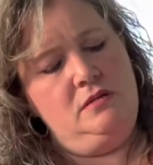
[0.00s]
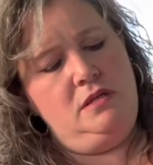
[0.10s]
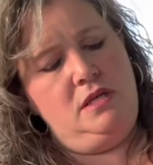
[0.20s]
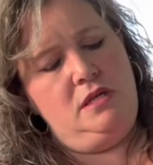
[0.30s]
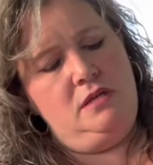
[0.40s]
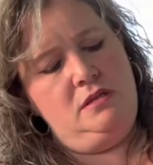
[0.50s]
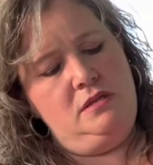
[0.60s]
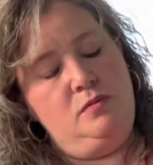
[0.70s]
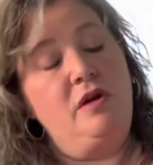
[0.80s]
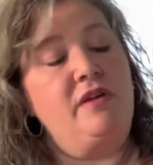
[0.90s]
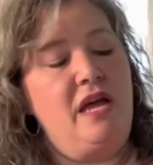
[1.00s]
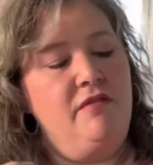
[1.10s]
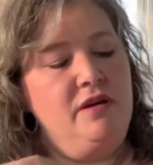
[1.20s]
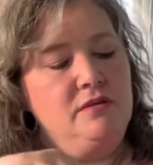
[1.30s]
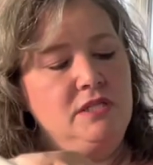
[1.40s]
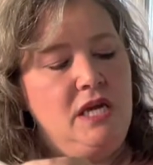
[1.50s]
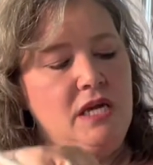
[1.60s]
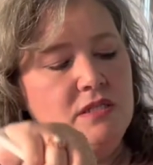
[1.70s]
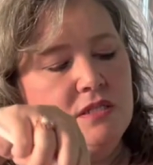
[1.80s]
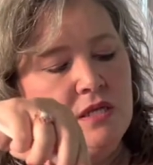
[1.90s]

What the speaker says: cans, 12.5-ounce cans.